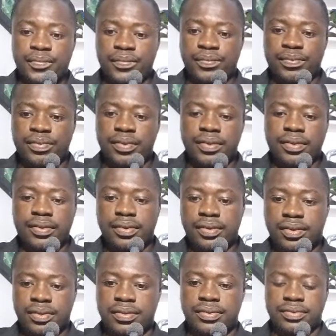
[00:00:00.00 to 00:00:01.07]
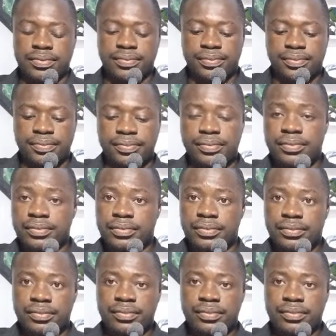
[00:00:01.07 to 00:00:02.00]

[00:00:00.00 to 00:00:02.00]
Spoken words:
(silence)